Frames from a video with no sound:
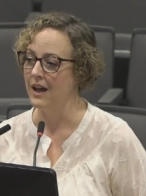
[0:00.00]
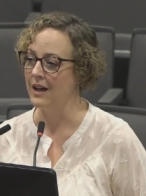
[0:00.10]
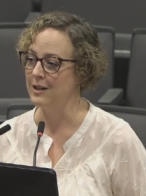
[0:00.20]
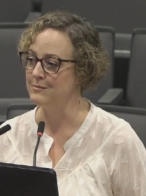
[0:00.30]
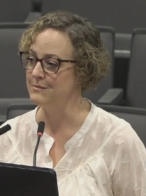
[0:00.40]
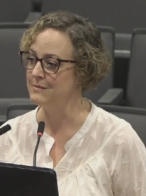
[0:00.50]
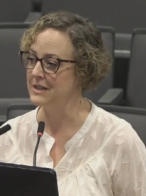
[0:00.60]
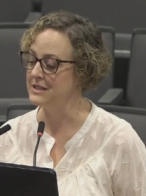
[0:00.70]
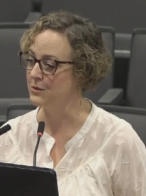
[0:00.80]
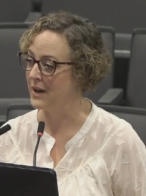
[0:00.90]

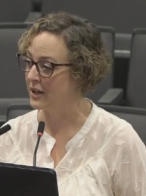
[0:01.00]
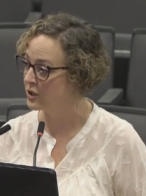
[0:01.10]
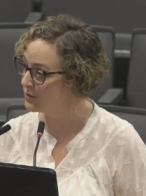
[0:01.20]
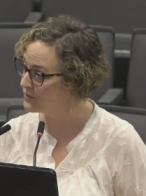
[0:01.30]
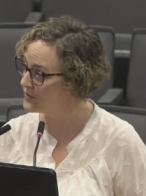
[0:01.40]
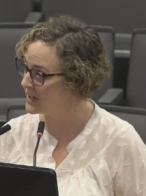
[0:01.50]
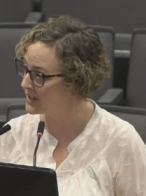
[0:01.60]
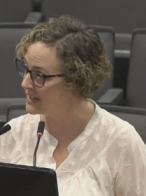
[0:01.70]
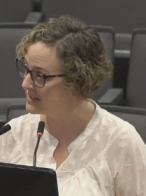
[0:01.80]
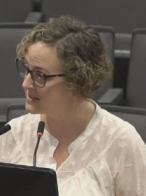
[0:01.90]
It's a raccoon
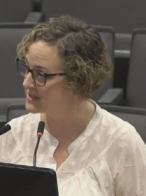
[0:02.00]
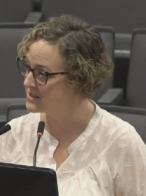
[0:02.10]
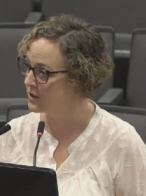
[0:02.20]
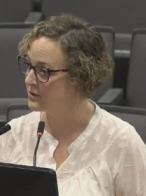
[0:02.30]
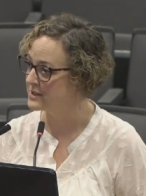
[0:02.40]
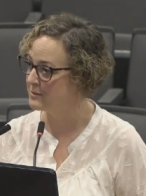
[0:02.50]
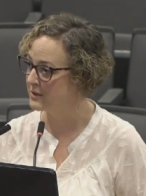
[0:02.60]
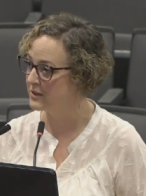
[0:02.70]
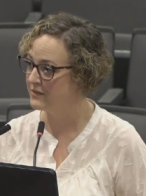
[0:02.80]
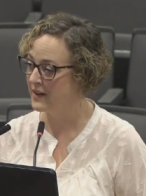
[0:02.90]
variant, so
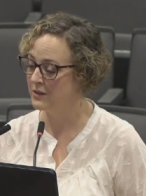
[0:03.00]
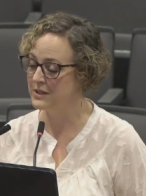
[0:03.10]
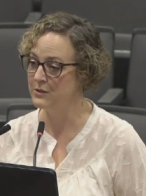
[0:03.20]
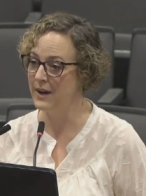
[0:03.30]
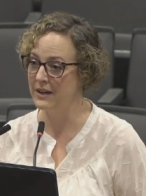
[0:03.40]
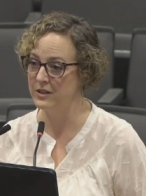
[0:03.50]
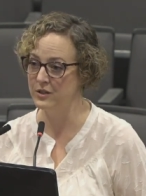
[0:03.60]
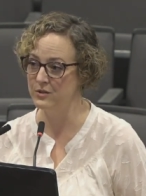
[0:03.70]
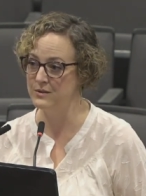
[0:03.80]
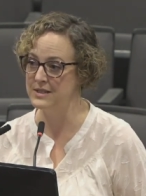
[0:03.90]
typically found in
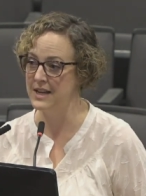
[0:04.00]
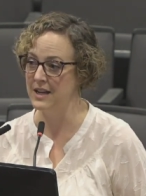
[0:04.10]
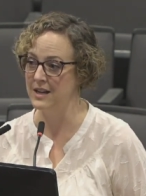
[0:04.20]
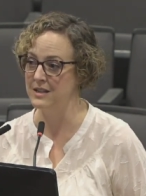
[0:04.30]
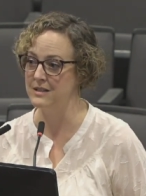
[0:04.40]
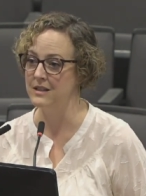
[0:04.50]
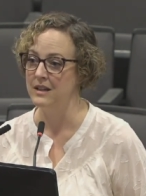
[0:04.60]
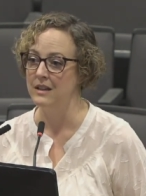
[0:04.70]
raccoons and